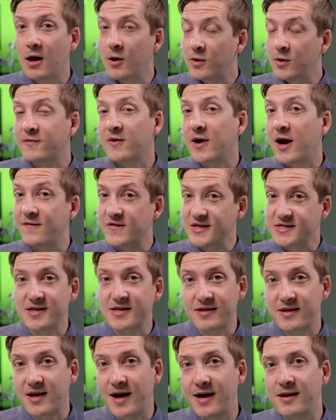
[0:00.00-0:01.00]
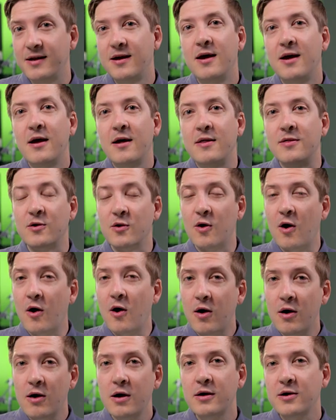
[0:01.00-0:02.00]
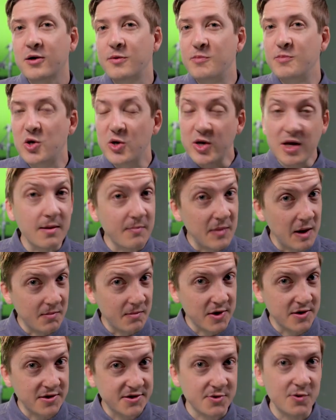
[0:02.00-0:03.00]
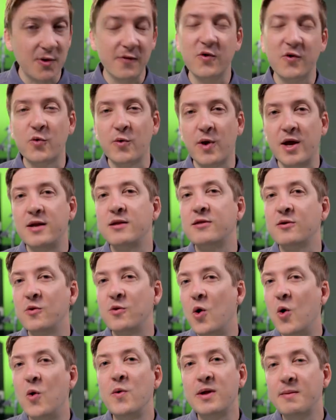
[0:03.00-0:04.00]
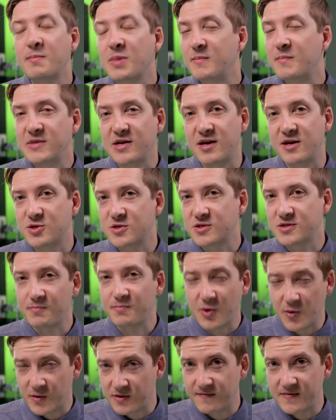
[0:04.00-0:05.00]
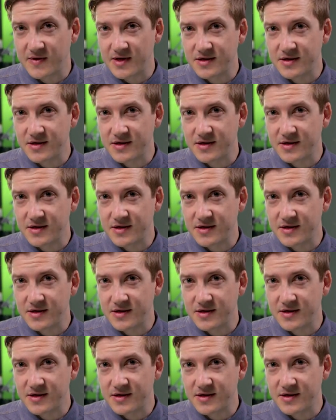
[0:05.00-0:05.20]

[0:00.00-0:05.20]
However, having said that, there are community members who have created their own implementations of both of